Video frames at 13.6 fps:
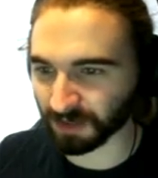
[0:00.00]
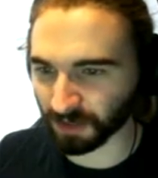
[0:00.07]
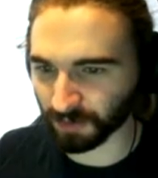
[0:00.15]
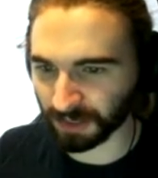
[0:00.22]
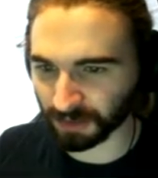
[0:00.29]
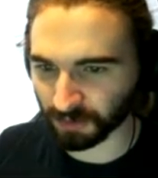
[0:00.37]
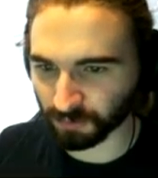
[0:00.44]

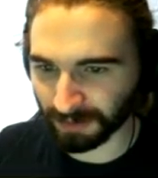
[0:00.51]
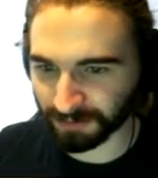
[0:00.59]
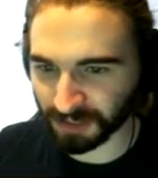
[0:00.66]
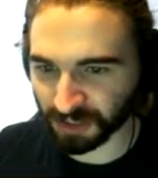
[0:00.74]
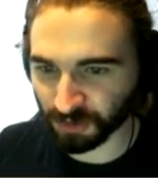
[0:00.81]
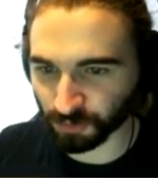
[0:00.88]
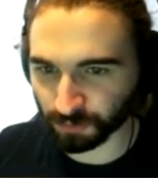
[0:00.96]
Oh, hello. What
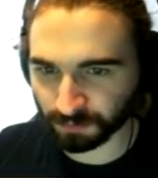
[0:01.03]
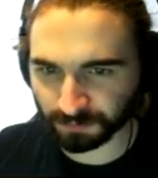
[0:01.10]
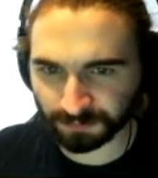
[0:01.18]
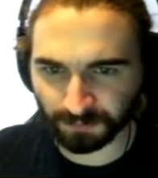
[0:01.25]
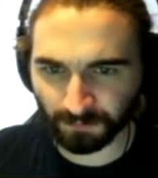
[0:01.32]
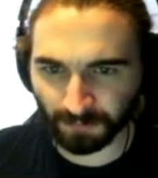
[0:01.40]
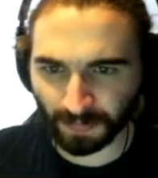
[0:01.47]
happened to you?
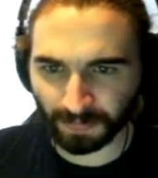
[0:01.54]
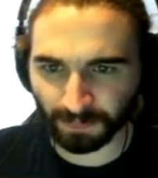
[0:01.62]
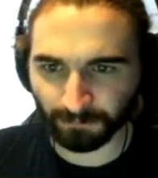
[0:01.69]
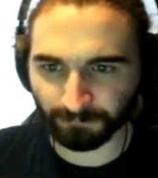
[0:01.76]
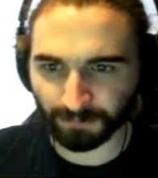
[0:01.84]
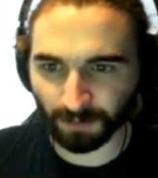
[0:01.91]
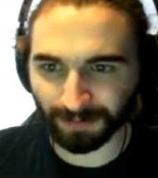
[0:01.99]

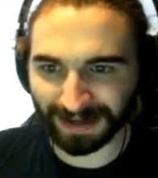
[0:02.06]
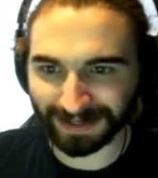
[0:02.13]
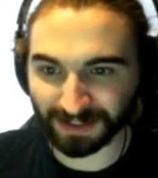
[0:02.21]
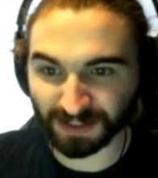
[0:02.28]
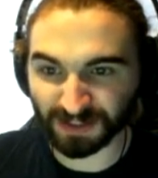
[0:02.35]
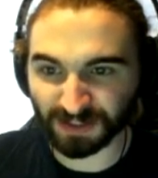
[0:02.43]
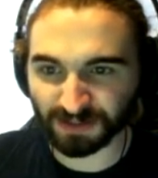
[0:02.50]

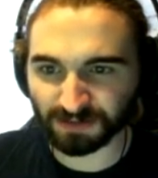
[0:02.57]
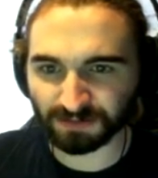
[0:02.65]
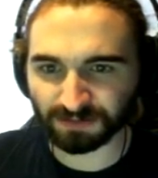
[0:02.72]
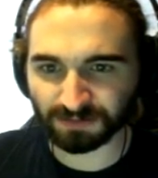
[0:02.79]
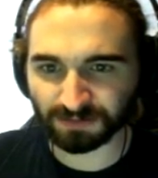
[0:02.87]
Abandoned.